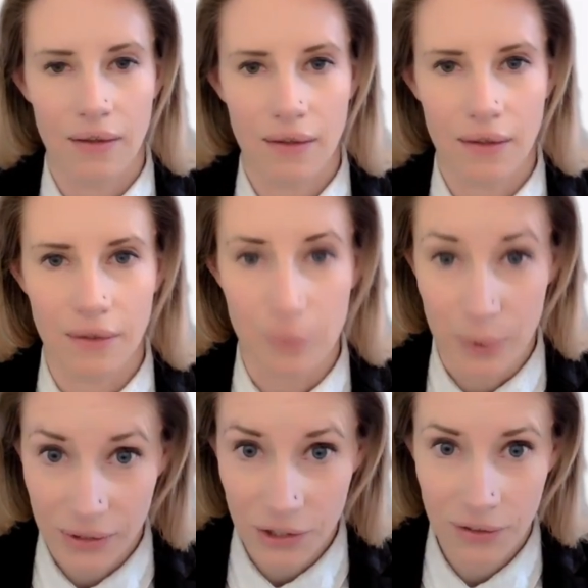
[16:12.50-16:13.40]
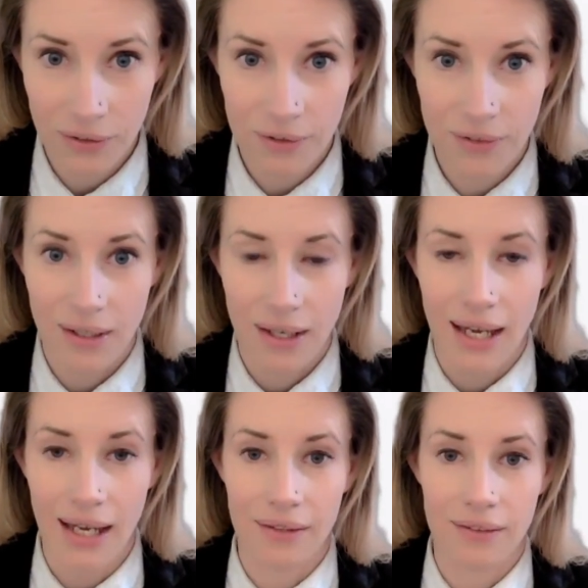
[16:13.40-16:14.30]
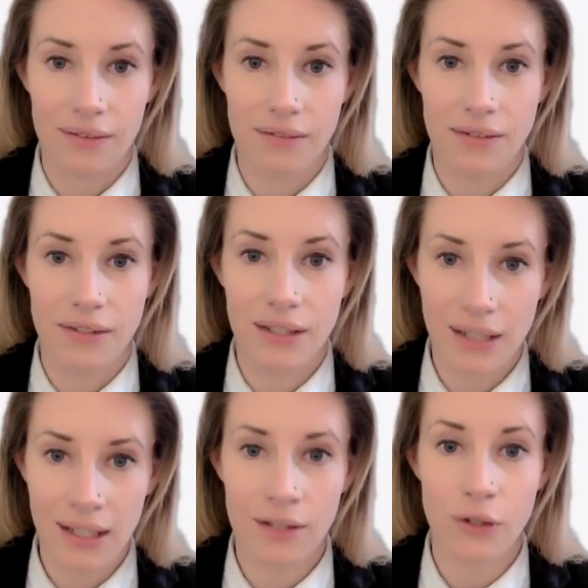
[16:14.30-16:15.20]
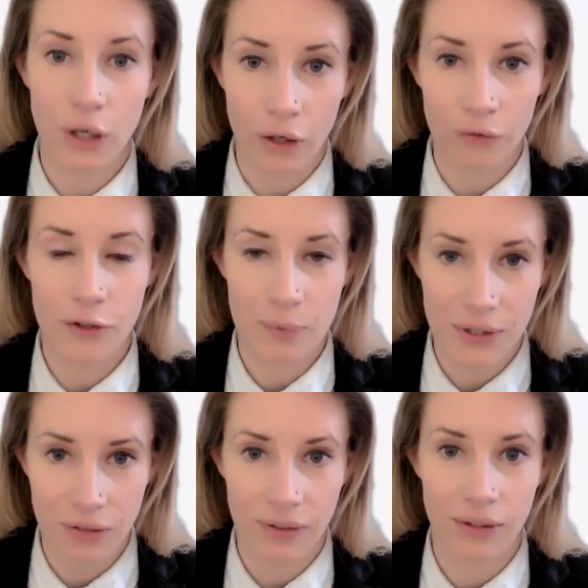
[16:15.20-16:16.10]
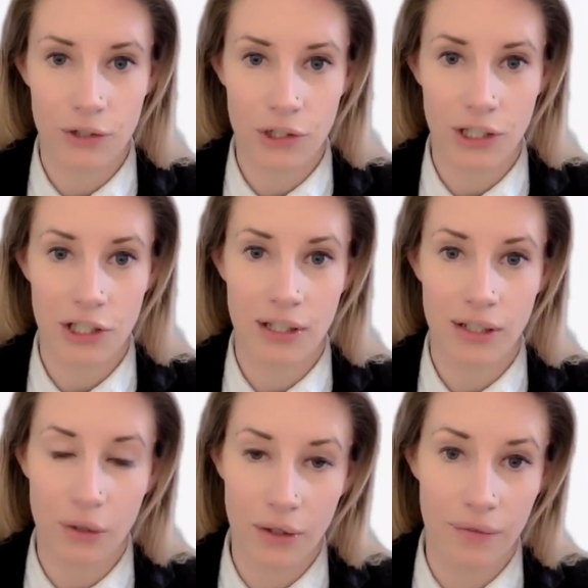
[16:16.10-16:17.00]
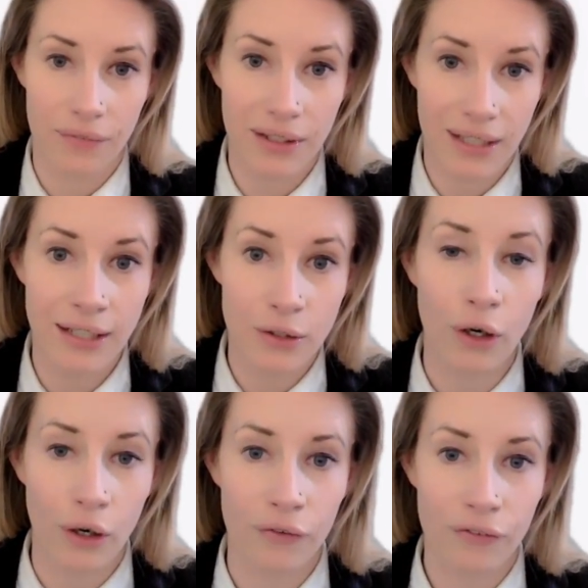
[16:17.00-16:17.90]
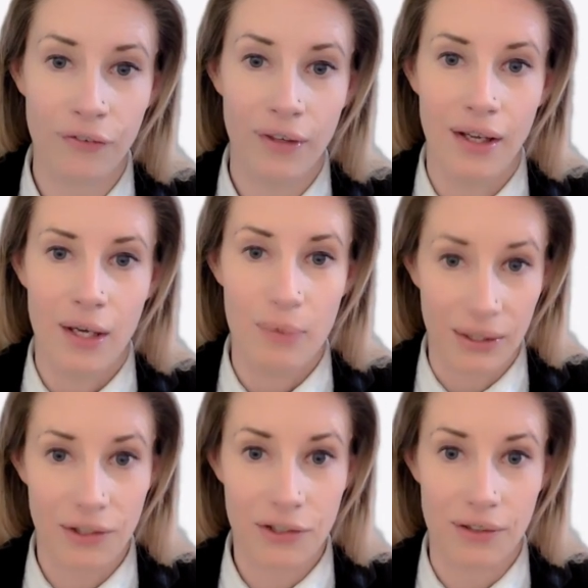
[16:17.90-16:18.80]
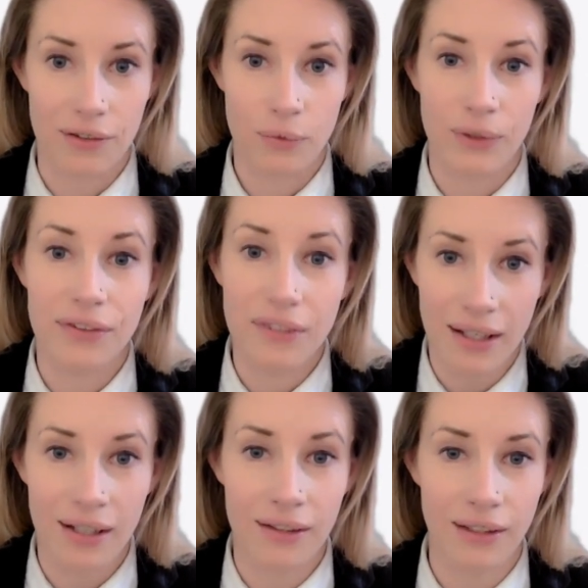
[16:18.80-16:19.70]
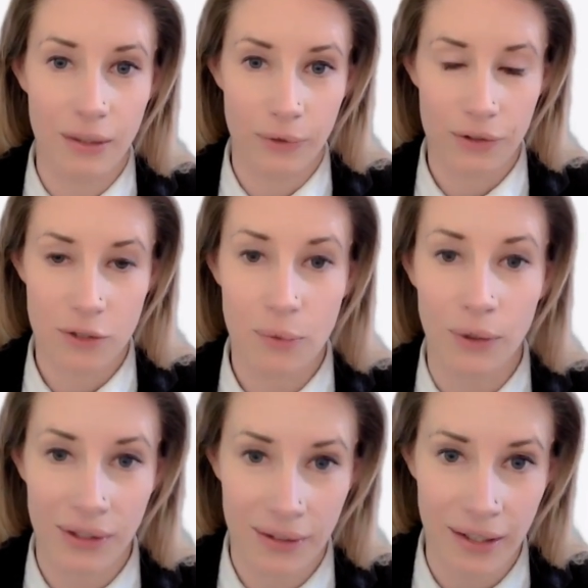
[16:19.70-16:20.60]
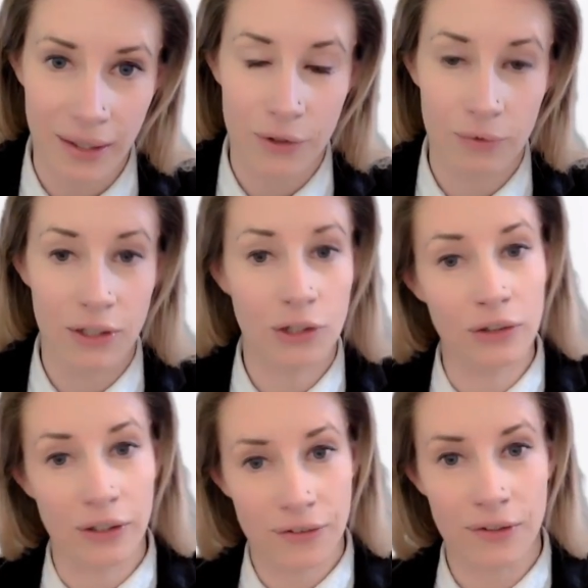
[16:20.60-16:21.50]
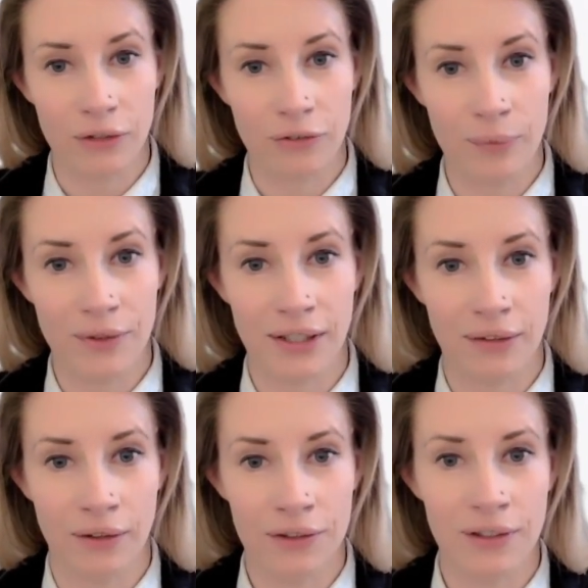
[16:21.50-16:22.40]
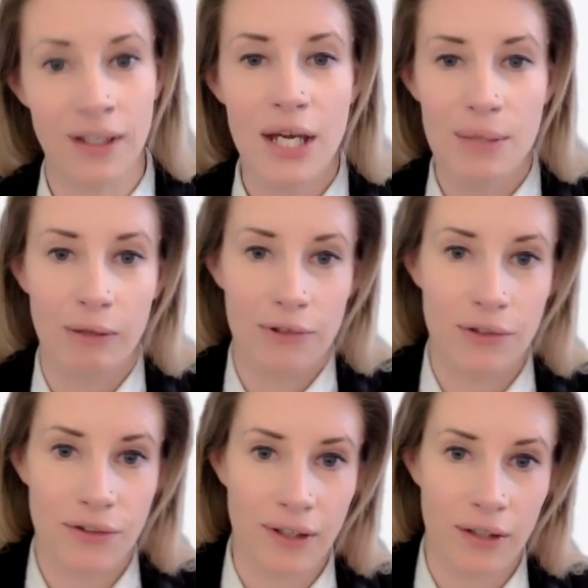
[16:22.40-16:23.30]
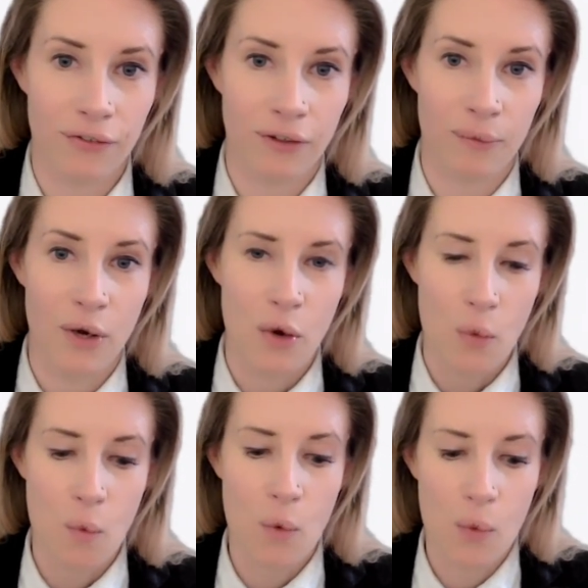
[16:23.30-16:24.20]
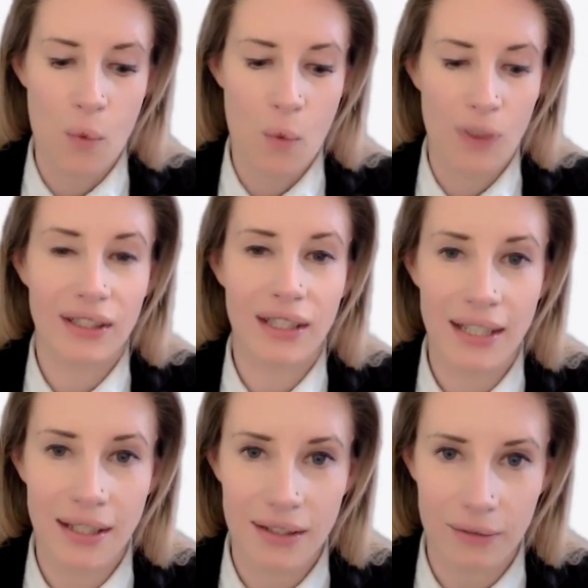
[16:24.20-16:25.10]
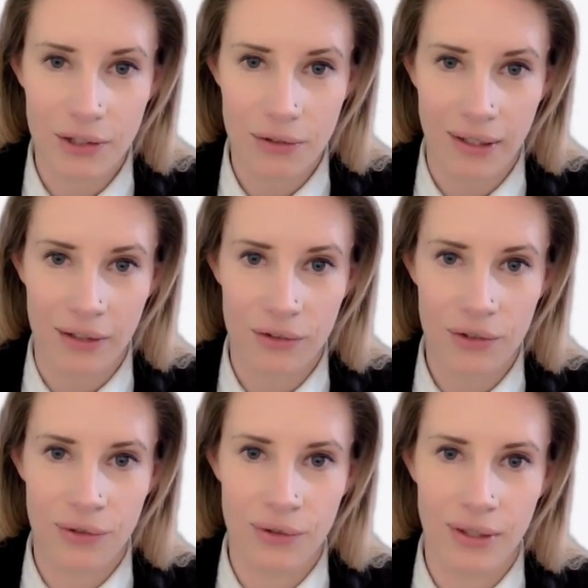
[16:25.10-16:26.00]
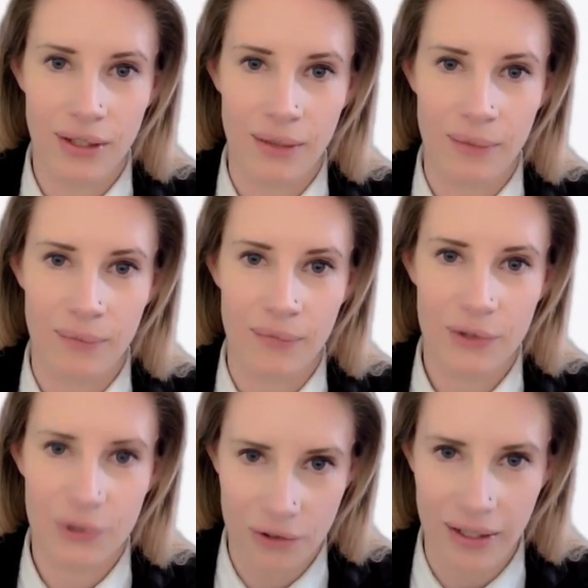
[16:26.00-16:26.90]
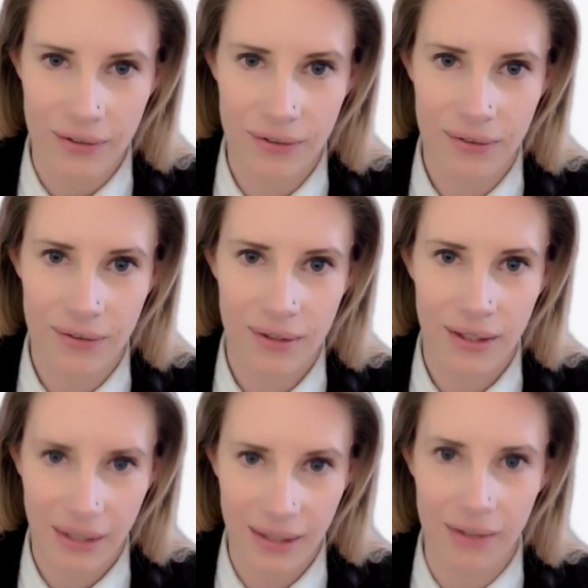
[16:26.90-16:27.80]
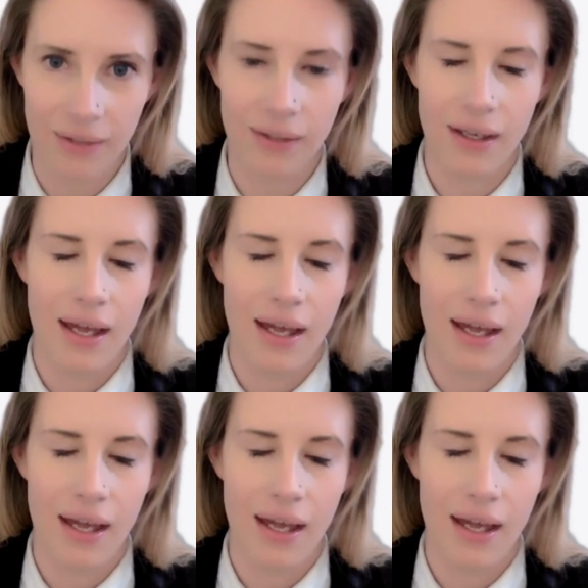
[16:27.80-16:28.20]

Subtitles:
the practitioners and the needs of the specific negotiation and the need of practitioners, what they are needing, what is supporting them. So we should not start from the technology, but we should start from what need are we trying to address here.